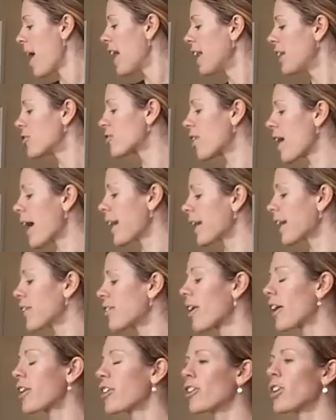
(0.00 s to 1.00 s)
Any
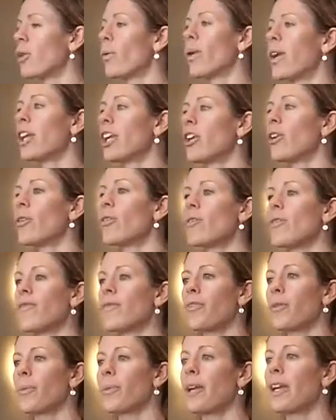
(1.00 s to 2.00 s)
tracking record you want to
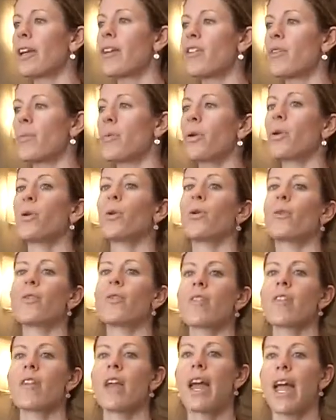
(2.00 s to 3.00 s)
use for pees,
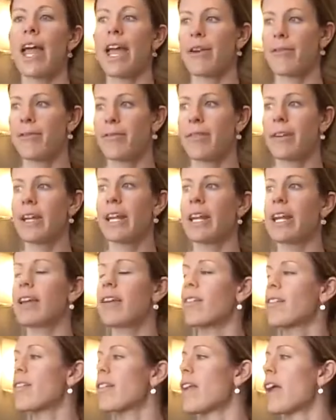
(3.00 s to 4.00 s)
poos, and
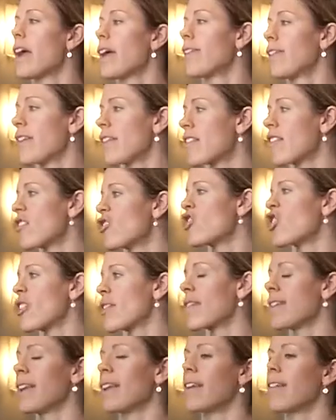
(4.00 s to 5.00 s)
feedings, this is
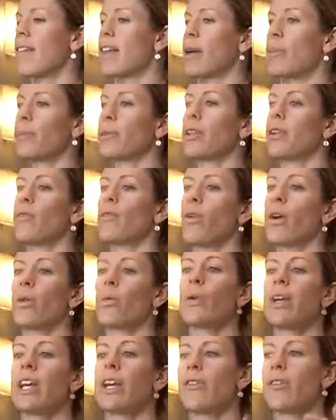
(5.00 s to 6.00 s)
just an example of
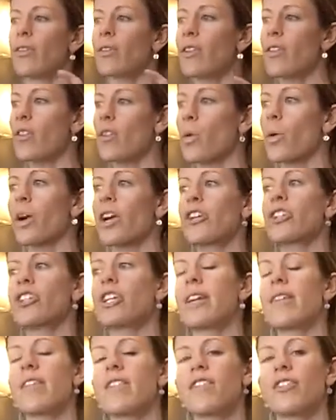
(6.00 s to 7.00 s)
one. We give you the square
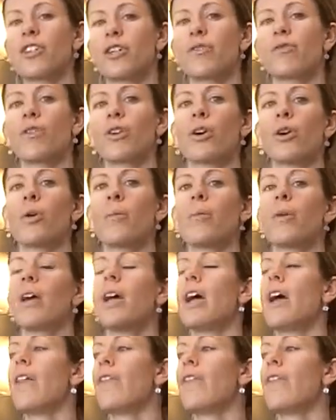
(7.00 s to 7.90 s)
sheets in your room.